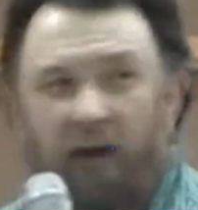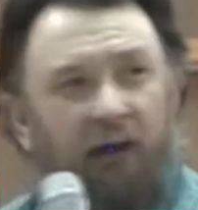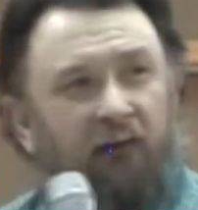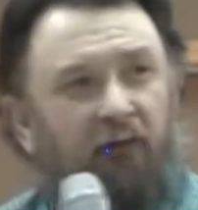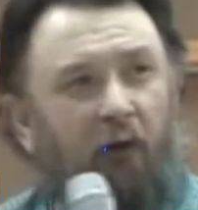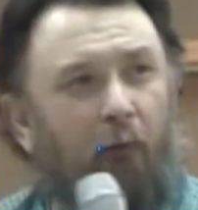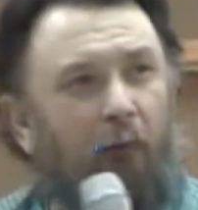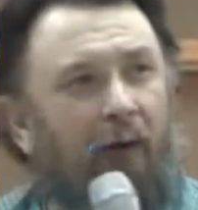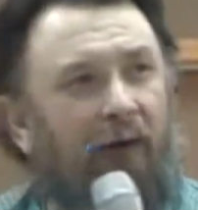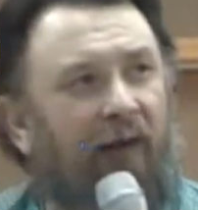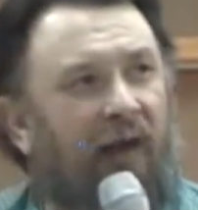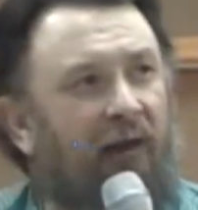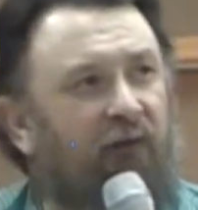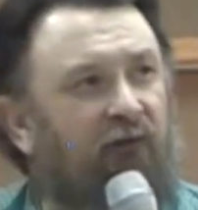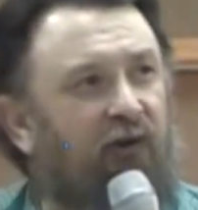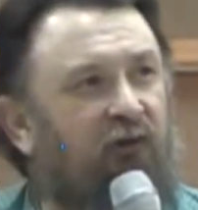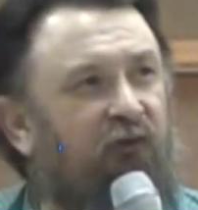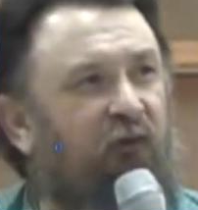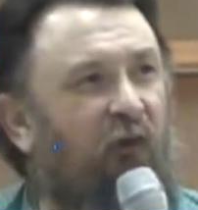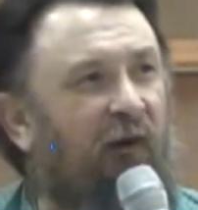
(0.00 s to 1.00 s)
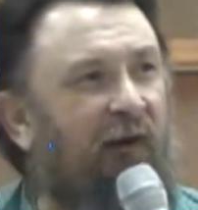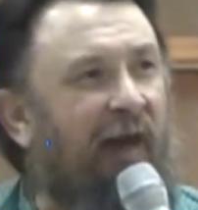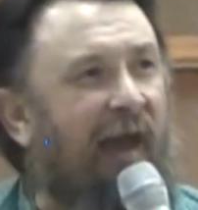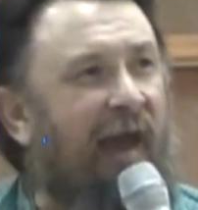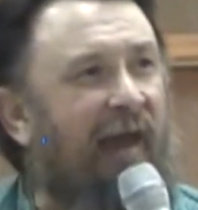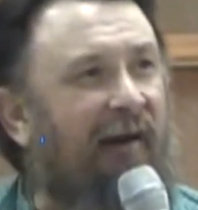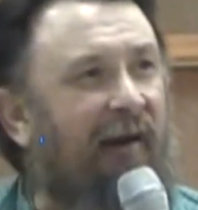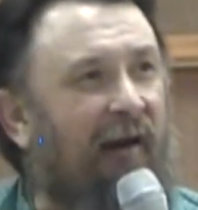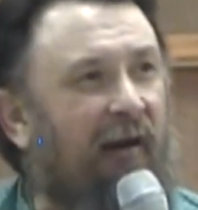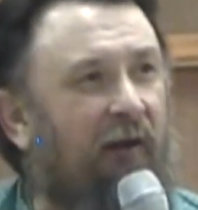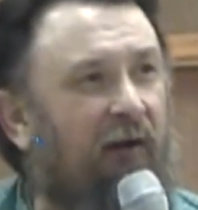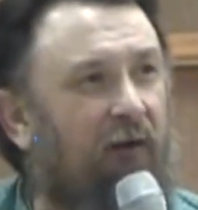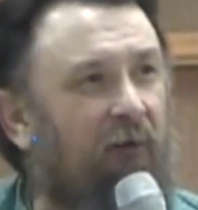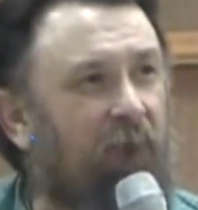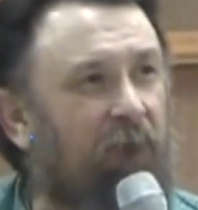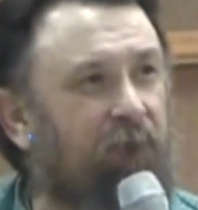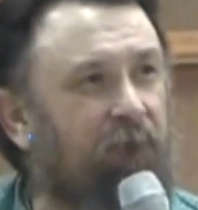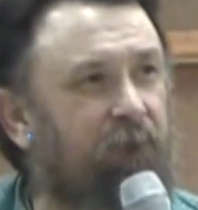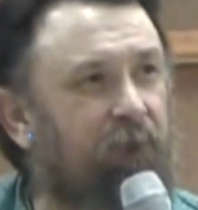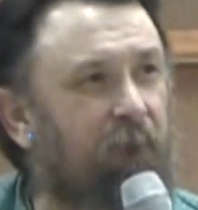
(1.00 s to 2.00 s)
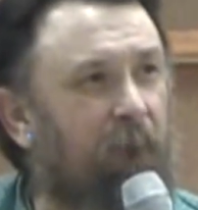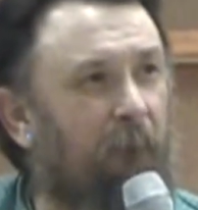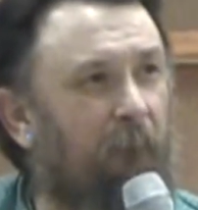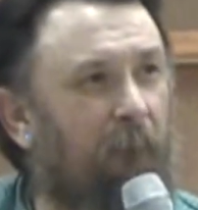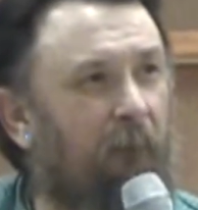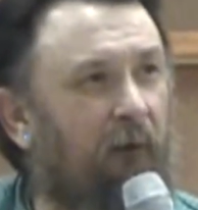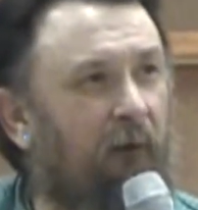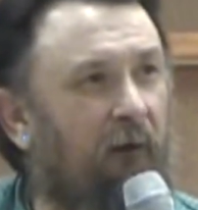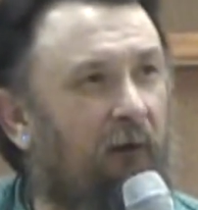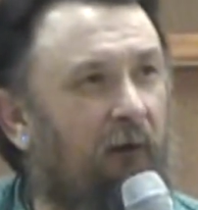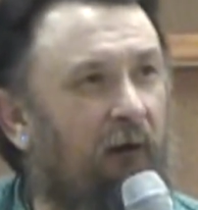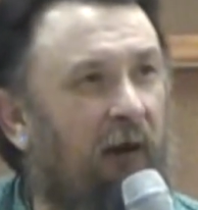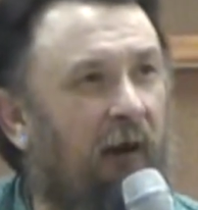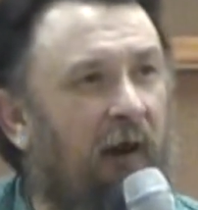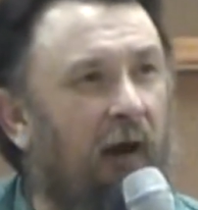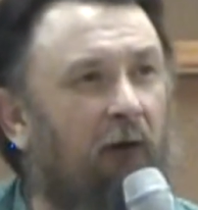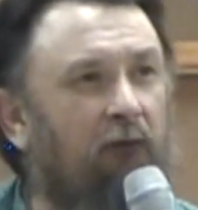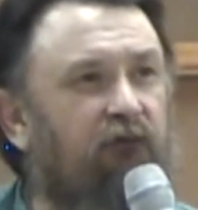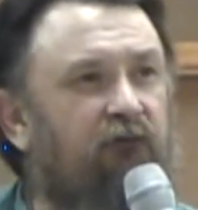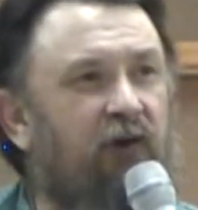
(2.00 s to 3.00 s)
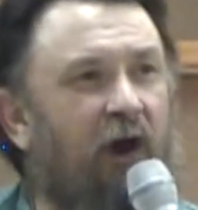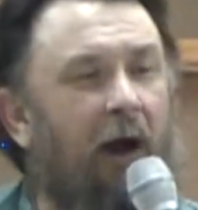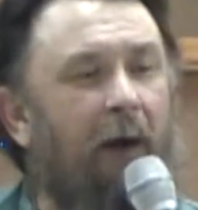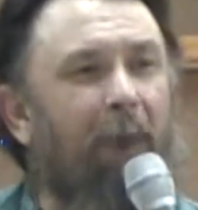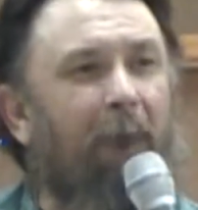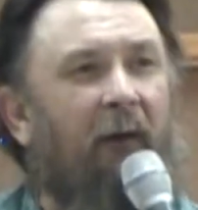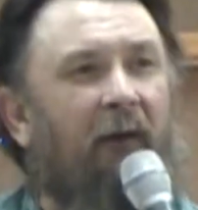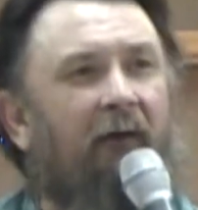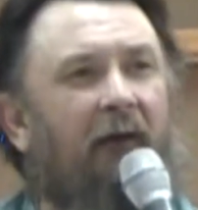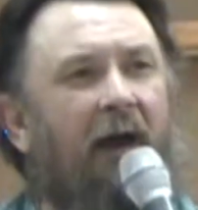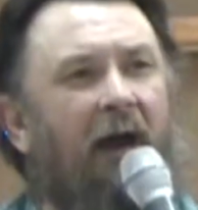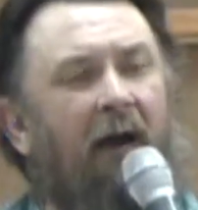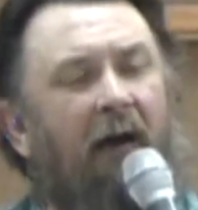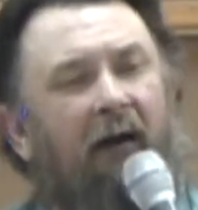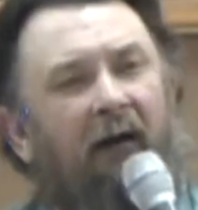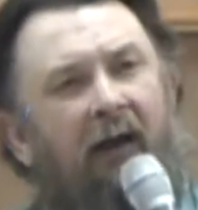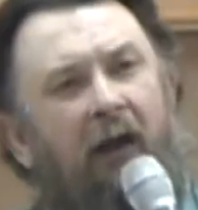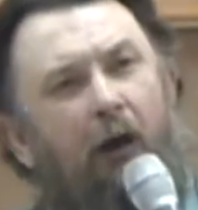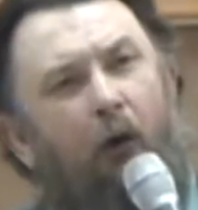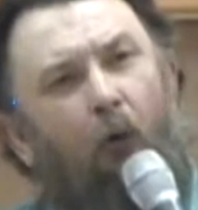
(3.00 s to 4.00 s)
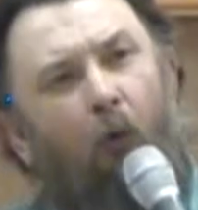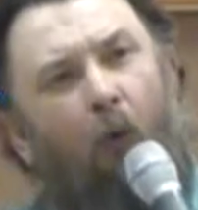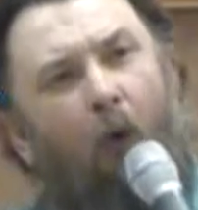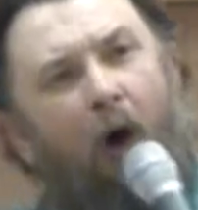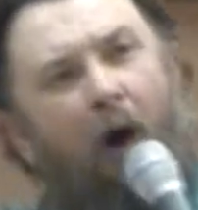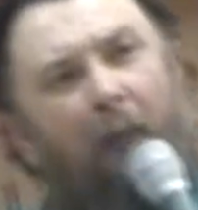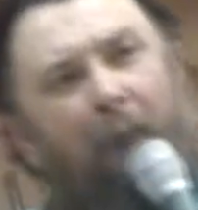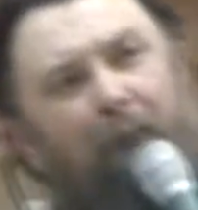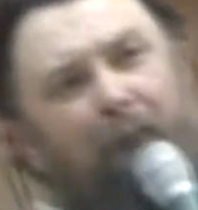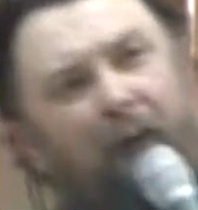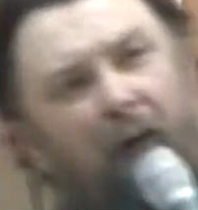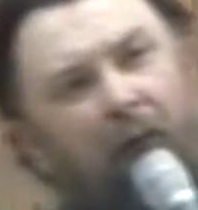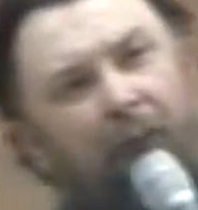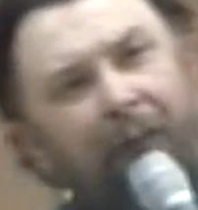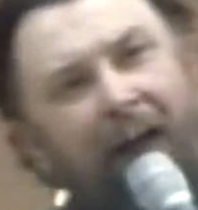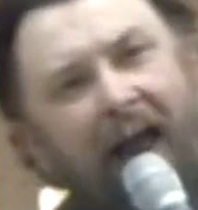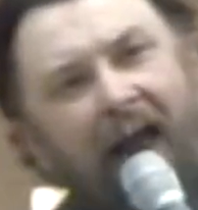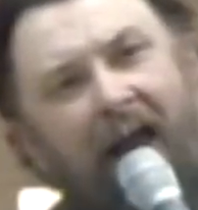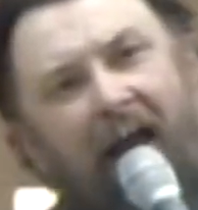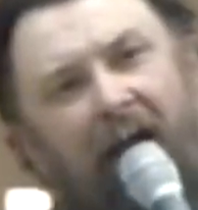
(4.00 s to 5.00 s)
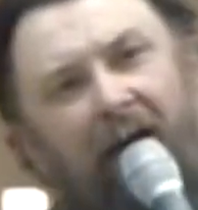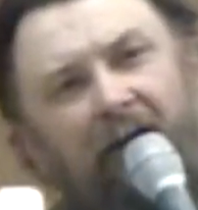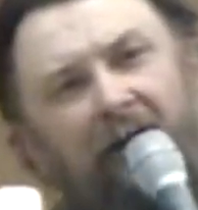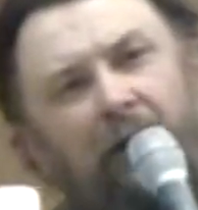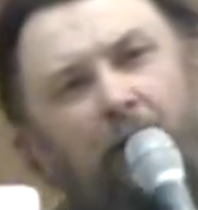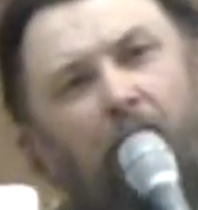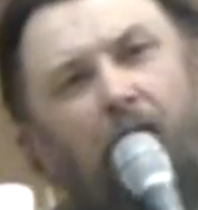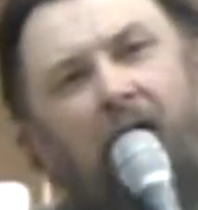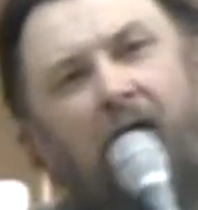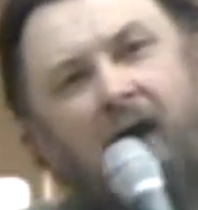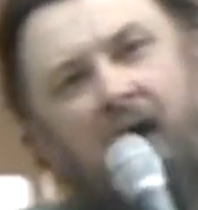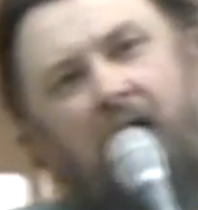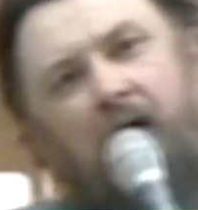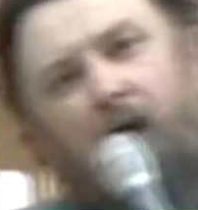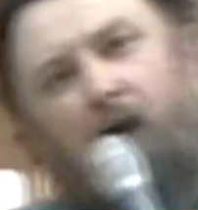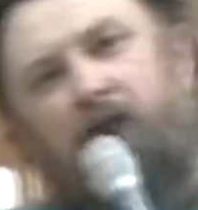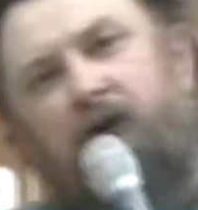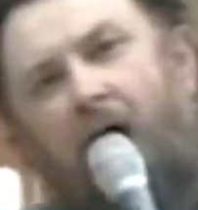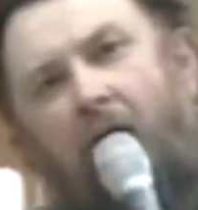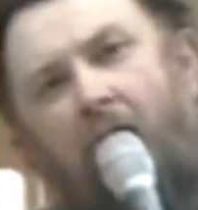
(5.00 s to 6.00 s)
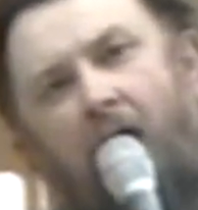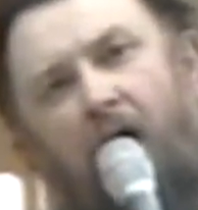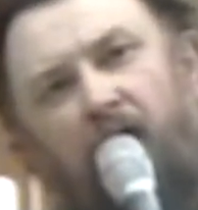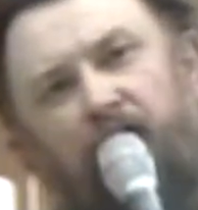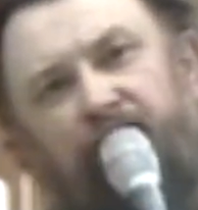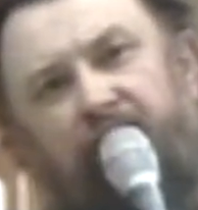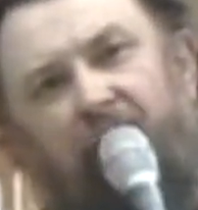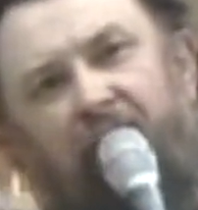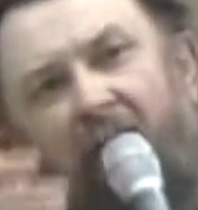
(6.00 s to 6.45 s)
He's a religious fanatic. He'll jump in there and he'll warp your mind. He'll cause